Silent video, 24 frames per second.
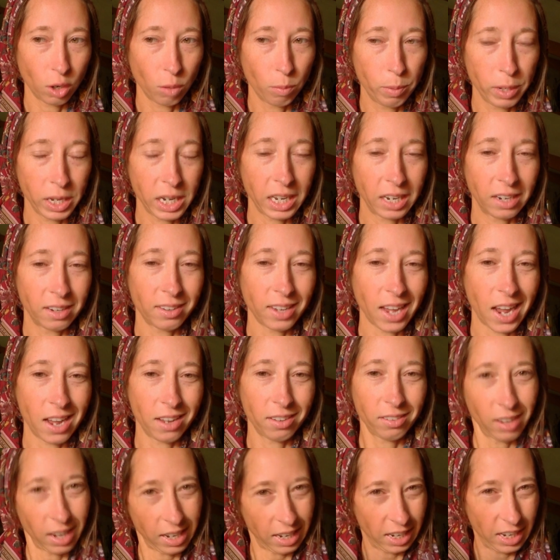obedience
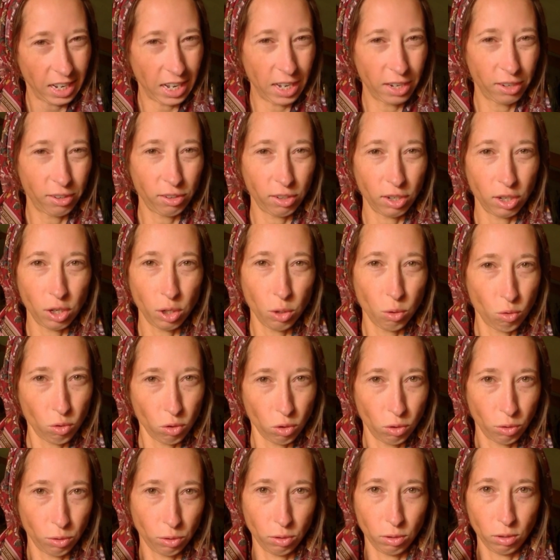as like an
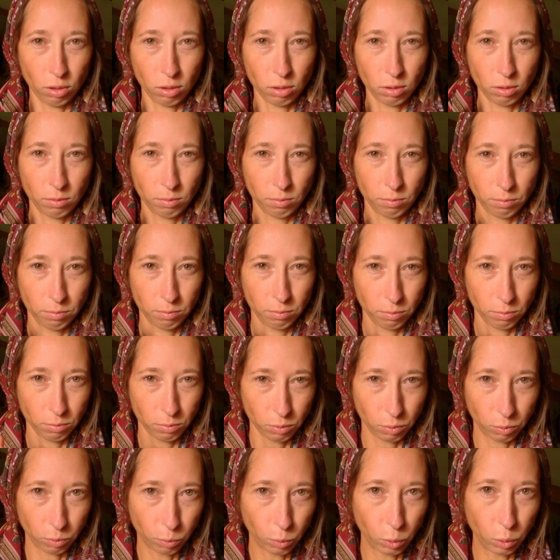institutional
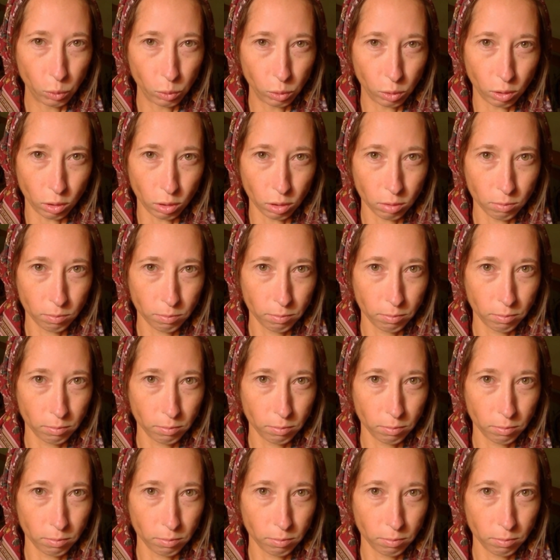rule.